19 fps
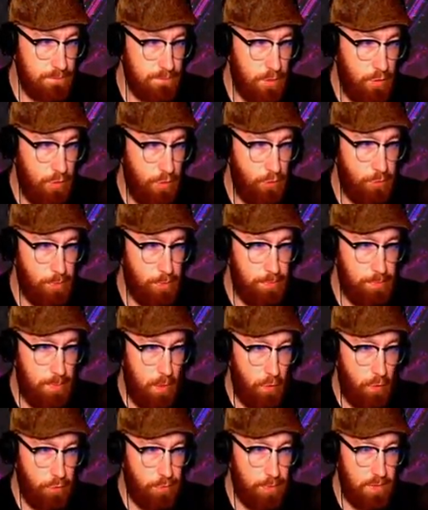Hus
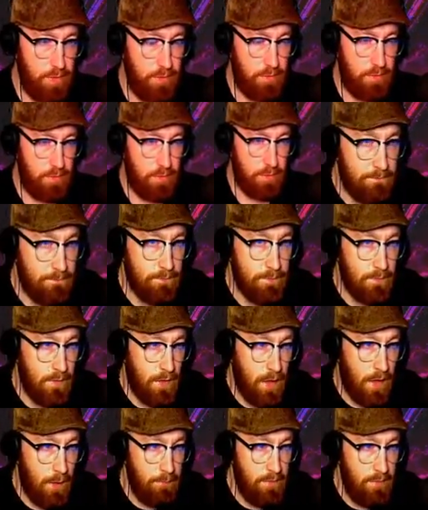husband?
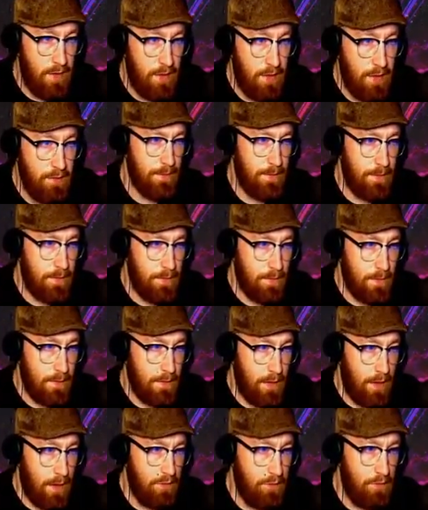I'm dead.
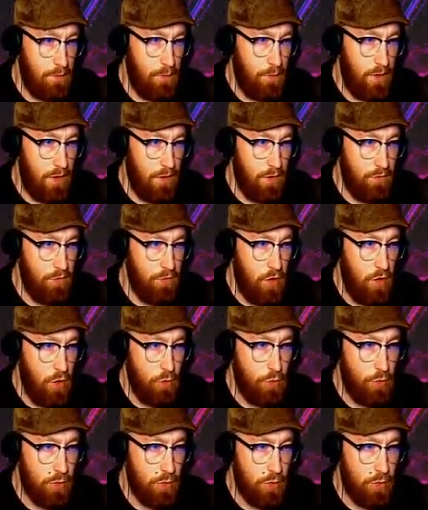I don't know what to do!